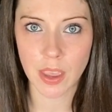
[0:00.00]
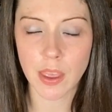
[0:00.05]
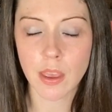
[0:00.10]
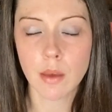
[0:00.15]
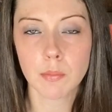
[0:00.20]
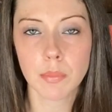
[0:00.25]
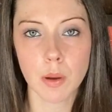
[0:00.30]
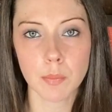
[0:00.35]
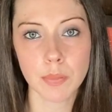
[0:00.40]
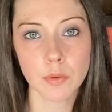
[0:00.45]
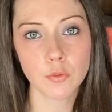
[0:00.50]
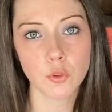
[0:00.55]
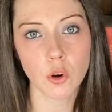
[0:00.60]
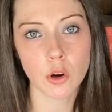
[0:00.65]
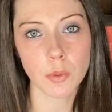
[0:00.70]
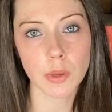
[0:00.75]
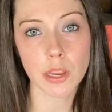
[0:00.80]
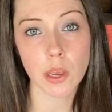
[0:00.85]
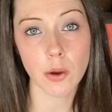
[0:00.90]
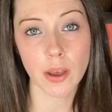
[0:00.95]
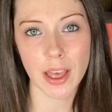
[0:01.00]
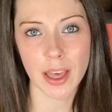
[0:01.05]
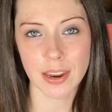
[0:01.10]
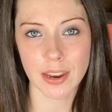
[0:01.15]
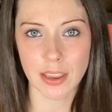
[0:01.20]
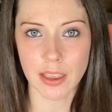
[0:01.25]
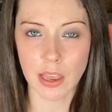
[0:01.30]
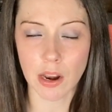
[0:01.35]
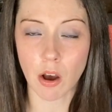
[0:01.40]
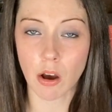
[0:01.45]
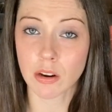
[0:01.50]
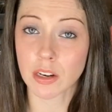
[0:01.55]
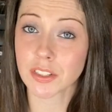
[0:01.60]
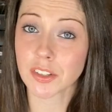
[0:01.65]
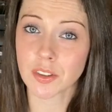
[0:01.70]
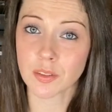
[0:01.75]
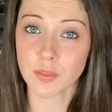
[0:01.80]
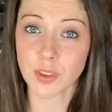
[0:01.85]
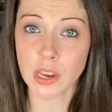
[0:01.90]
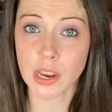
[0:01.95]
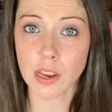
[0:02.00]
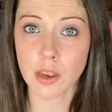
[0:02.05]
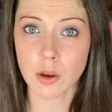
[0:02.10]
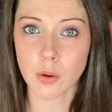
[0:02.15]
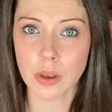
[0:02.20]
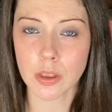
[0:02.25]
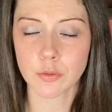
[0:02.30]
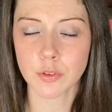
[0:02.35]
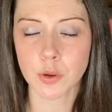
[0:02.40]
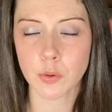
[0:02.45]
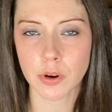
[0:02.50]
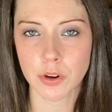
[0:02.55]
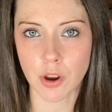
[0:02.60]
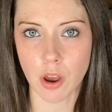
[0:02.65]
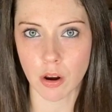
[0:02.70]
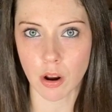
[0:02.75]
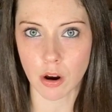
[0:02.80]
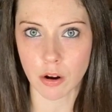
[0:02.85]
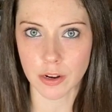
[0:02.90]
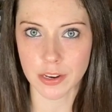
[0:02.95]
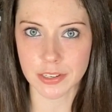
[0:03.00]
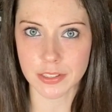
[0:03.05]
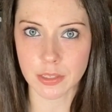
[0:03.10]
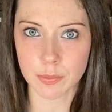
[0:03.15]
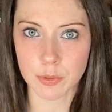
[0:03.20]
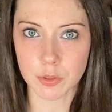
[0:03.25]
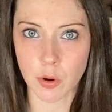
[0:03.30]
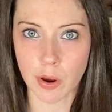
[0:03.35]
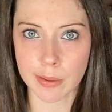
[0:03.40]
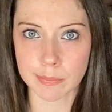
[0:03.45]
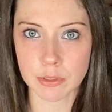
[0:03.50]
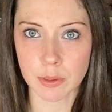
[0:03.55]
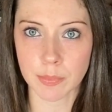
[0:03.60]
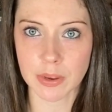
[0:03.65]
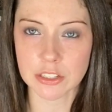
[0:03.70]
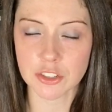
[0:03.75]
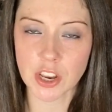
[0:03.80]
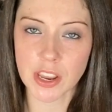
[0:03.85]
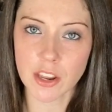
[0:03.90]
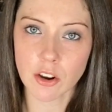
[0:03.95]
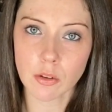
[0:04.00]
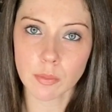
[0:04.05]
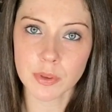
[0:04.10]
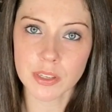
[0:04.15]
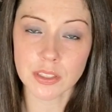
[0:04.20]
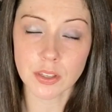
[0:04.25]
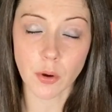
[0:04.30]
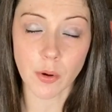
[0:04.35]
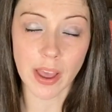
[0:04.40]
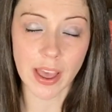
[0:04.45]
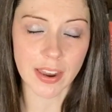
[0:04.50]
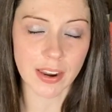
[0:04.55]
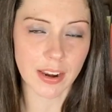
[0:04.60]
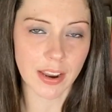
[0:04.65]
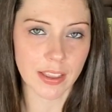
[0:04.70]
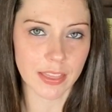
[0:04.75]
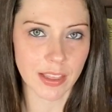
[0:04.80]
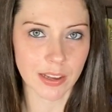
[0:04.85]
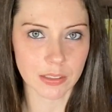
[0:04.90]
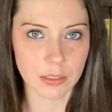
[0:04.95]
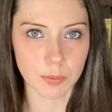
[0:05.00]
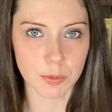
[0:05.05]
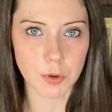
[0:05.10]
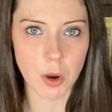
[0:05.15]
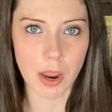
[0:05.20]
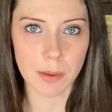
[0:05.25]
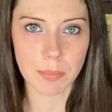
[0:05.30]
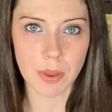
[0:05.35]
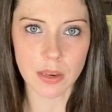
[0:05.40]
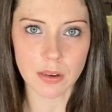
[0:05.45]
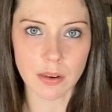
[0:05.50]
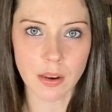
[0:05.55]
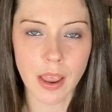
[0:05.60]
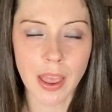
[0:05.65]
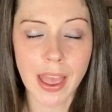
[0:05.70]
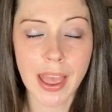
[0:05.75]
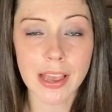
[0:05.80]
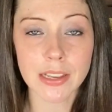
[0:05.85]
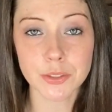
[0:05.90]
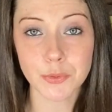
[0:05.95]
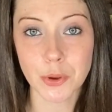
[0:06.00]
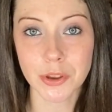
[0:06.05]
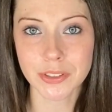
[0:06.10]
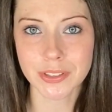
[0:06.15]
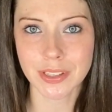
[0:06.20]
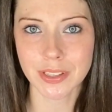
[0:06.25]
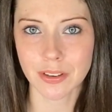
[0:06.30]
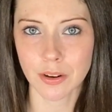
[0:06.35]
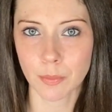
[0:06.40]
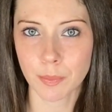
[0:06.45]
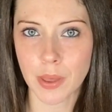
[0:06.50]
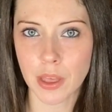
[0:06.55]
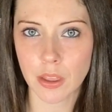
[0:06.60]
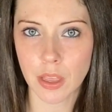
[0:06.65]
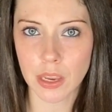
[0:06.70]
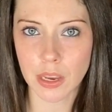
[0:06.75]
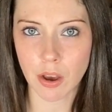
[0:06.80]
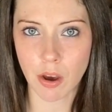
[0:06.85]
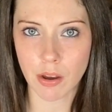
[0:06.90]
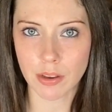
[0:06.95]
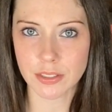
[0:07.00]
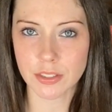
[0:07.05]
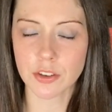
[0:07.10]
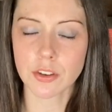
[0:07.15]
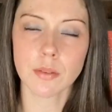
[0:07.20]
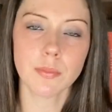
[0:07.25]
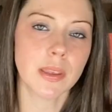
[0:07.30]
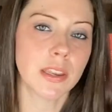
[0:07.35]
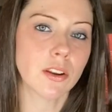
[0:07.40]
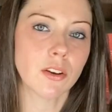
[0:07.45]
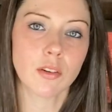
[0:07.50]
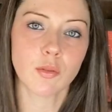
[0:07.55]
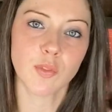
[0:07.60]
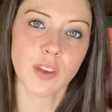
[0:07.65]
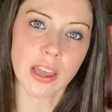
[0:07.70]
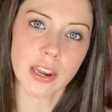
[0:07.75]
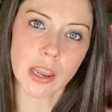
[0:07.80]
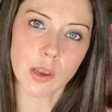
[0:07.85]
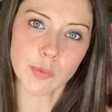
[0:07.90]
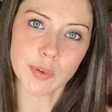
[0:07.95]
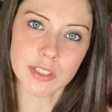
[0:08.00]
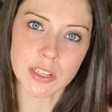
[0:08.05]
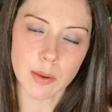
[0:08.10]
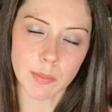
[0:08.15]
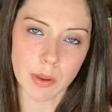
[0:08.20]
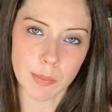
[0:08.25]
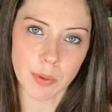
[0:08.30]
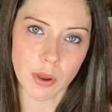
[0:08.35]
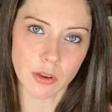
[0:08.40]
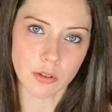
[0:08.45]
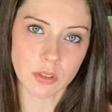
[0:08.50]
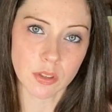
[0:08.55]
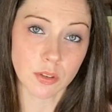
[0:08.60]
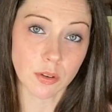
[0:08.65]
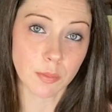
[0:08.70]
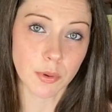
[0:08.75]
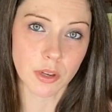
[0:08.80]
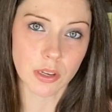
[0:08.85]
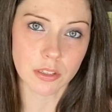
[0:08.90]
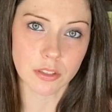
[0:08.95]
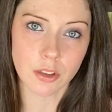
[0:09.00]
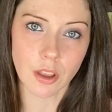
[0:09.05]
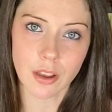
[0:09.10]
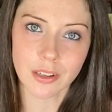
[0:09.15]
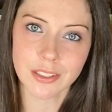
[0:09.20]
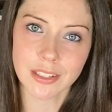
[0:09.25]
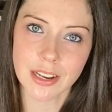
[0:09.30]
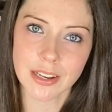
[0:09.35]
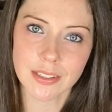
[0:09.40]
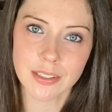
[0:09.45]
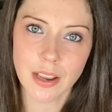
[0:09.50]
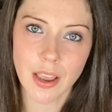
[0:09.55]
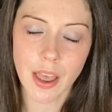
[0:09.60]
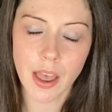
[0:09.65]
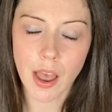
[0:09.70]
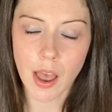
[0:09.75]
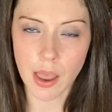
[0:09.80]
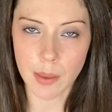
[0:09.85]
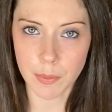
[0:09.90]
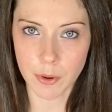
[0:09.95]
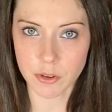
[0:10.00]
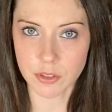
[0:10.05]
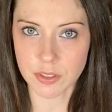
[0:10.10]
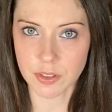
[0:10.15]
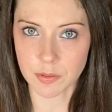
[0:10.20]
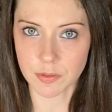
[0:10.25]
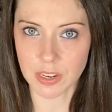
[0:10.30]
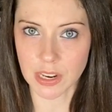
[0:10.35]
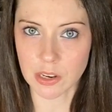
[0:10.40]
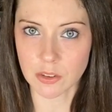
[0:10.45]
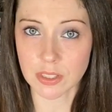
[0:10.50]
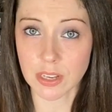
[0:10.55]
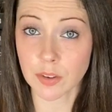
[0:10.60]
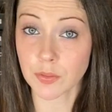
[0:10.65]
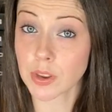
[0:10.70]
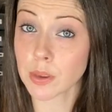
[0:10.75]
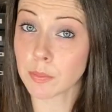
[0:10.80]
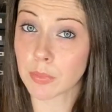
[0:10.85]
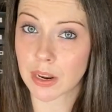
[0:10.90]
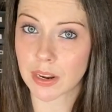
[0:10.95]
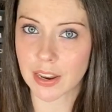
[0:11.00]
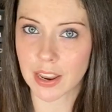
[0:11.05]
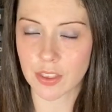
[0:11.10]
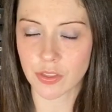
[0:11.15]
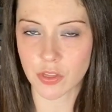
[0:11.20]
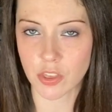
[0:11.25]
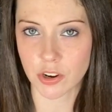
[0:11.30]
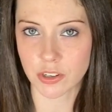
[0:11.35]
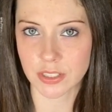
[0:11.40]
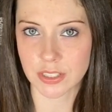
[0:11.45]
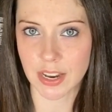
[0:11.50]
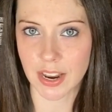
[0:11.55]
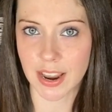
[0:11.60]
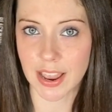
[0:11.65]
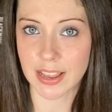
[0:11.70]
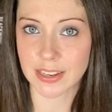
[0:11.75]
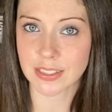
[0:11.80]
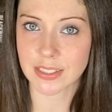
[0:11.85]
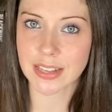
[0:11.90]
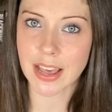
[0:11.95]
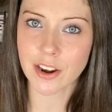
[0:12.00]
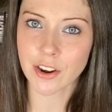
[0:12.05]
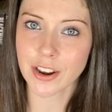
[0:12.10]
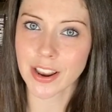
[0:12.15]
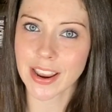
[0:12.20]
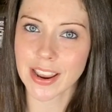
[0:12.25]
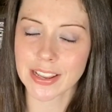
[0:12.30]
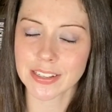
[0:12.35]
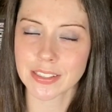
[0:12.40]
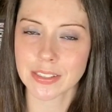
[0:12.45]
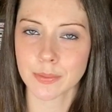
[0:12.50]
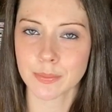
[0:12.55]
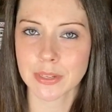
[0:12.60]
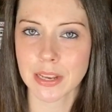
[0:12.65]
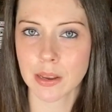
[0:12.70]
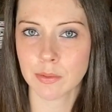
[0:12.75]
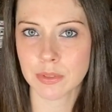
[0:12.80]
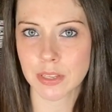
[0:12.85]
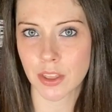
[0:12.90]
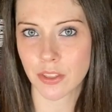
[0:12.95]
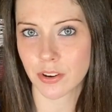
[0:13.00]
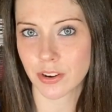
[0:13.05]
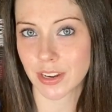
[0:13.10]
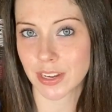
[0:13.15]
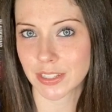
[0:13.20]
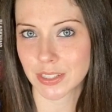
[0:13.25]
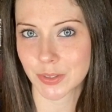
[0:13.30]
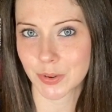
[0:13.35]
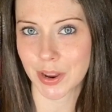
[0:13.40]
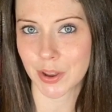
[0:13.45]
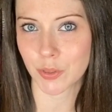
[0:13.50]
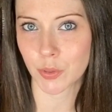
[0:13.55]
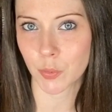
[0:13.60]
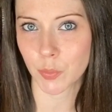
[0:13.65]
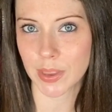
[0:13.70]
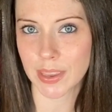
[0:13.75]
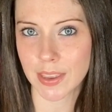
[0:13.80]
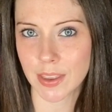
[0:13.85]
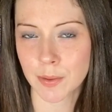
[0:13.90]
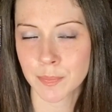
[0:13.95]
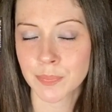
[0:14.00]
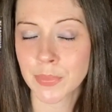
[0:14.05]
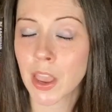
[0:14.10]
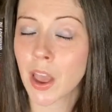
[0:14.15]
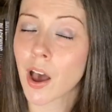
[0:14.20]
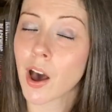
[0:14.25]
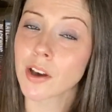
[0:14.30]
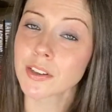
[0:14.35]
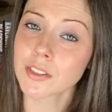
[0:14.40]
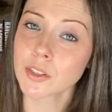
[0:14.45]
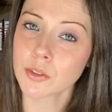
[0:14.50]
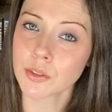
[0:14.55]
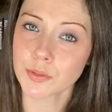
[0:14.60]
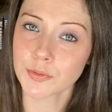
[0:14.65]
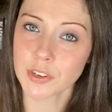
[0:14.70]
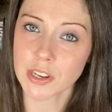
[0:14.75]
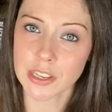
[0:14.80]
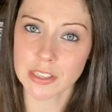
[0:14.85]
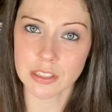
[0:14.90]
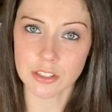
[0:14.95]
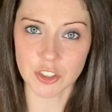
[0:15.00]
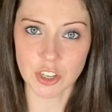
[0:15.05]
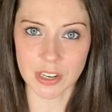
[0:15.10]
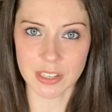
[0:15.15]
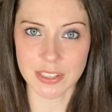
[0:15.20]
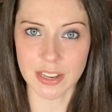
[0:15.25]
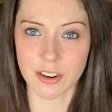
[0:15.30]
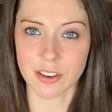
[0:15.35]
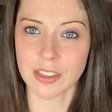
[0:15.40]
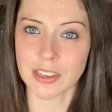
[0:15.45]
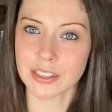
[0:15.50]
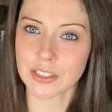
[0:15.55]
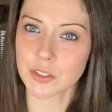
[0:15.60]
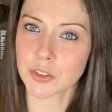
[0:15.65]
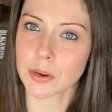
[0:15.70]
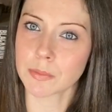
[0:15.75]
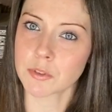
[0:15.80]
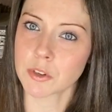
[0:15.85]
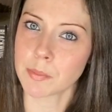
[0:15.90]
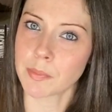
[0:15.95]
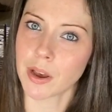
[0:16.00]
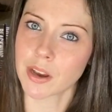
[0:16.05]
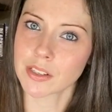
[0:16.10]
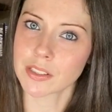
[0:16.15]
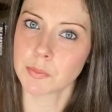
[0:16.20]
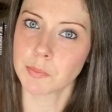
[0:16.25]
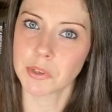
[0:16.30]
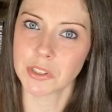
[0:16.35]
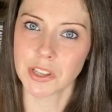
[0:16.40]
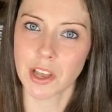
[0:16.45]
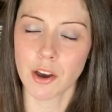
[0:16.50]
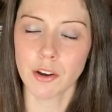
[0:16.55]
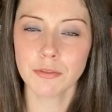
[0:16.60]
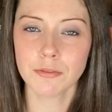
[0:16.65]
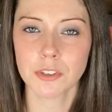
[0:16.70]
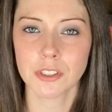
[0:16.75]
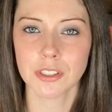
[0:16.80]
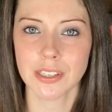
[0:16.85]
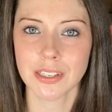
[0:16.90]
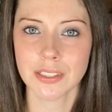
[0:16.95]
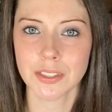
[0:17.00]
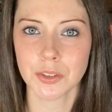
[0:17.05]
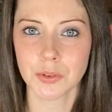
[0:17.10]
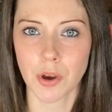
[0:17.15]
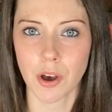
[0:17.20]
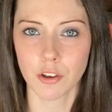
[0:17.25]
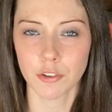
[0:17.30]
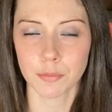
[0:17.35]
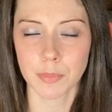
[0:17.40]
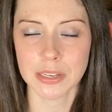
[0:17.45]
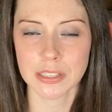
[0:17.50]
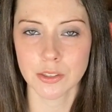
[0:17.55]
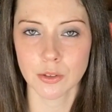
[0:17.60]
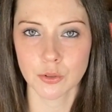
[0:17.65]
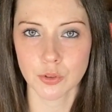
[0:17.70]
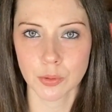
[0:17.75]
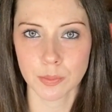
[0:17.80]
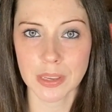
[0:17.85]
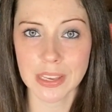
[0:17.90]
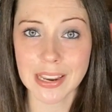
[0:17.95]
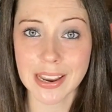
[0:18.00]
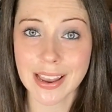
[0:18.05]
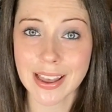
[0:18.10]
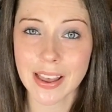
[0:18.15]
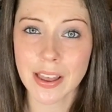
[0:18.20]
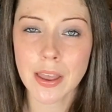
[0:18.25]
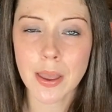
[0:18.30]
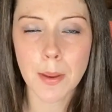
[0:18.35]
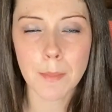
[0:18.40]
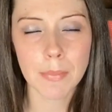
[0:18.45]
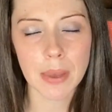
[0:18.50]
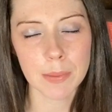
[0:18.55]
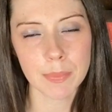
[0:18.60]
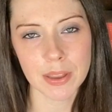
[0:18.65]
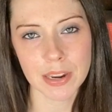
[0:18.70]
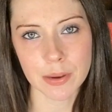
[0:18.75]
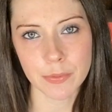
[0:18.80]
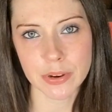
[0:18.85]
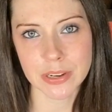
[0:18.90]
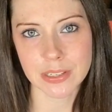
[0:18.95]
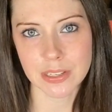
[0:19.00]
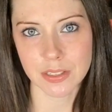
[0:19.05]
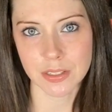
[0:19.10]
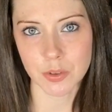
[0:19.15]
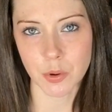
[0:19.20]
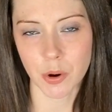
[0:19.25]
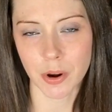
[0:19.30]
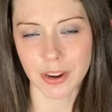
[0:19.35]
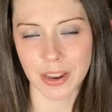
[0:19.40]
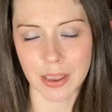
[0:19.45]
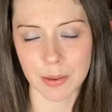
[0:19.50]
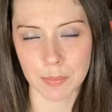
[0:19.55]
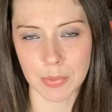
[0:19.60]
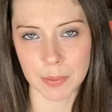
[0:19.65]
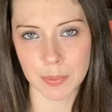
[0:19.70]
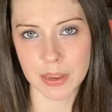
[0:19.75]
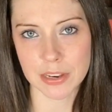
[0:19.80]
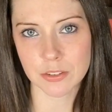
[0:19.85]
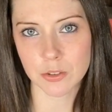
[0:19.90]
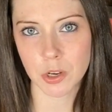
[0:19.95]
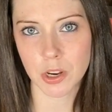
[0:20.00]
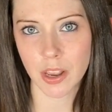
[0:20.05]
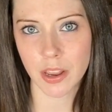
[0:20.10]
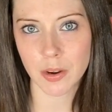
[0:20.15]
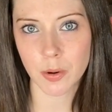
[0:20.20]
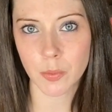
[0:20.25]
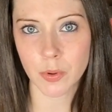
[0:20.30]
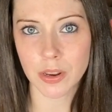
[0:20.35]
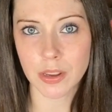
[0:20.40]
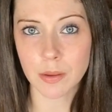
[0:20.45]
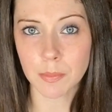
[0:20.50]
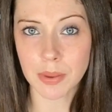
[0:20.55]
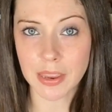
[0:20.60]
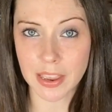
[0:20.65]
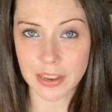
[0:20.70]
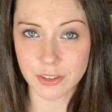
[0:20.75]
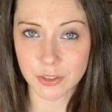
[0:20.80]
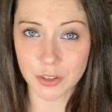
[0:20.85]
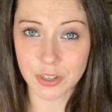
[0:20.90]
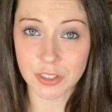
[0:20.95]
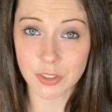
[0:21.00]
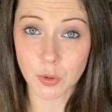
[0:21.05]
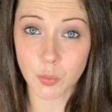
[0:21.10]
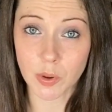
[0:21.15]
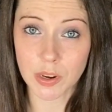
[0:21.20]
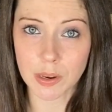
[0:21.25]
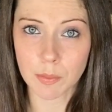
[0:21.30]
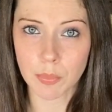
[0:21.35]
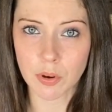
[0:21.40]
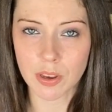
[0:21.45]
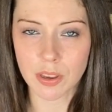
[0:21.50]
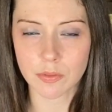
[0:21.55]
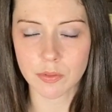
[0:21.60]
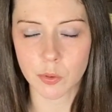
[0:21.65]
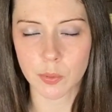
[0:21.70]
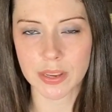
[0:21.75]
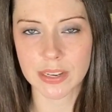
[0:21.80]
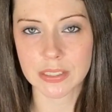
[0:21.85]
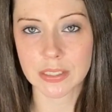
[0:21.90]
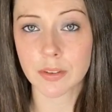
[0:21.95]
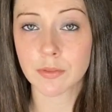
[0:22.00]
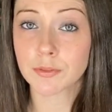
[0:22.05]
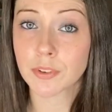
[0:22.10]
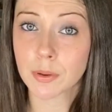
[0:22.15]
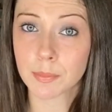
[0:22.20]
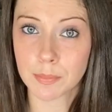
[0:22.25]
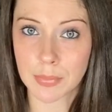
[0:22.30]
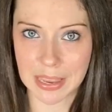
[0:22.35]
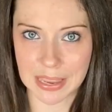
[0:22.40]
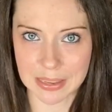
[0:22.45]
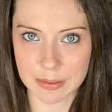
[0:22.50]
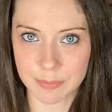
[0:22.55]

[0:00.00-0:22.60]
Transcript: But before we go ahead and get on into the video, if you are not already subscribed to my channel, please go ahead and hit that subscribe button, as well as the little bell icon so you can be notified every time I post new bookish content. I post new videos every Monday, Thursday, and Saturday, and sometimes other days throughout the week. Also, don't forget to check down in the description box below for links to all of my social media, my Buddy Read Discord, and my Patreon, where you can be entered into winning book giveaways from me.